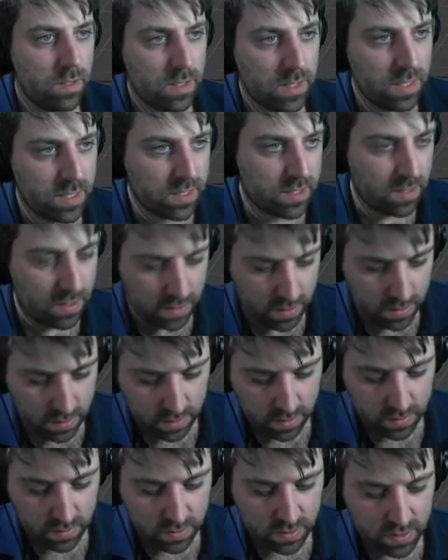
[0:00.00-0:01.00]
Let's go
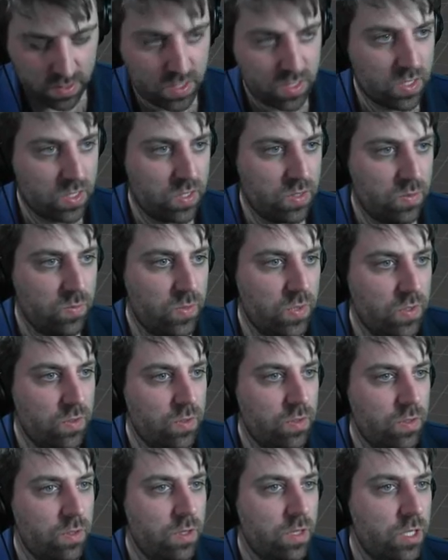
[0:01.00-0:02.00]

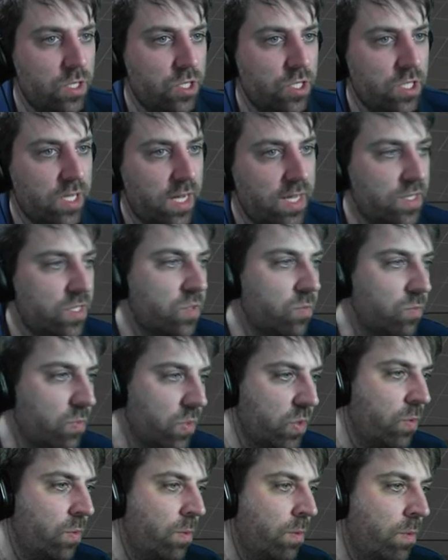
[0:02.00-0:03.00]
smooth, shade
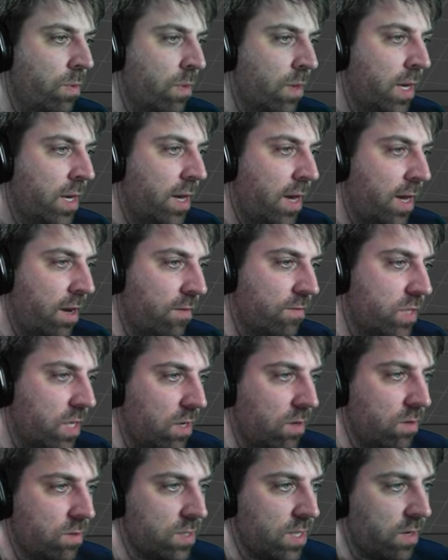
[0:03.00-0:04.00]
smooth, and obviously
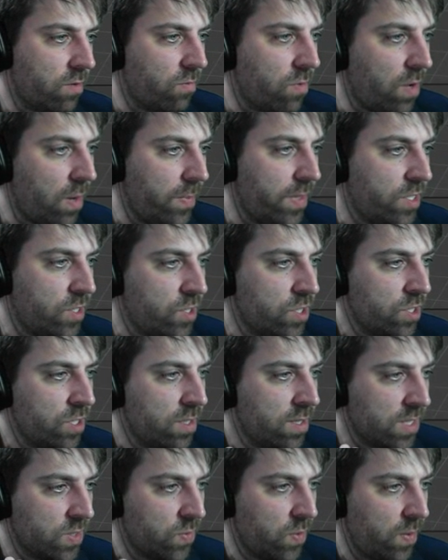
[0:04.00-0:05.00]
it looks like rubbish.
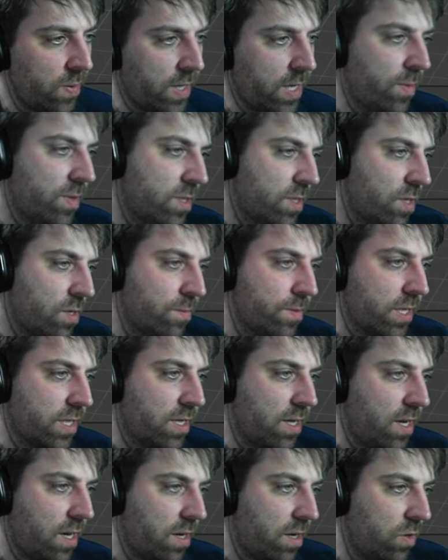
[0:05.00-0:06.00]
That's where we come into object
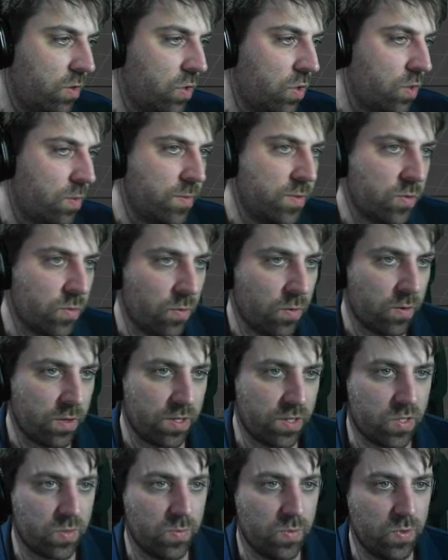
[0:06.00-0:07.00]
data, normals, auto
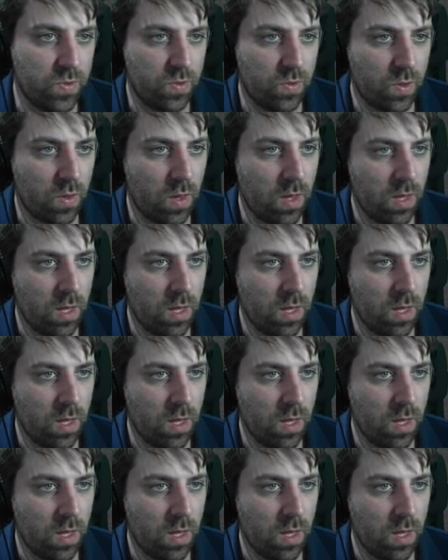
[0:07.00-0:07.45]
smooth.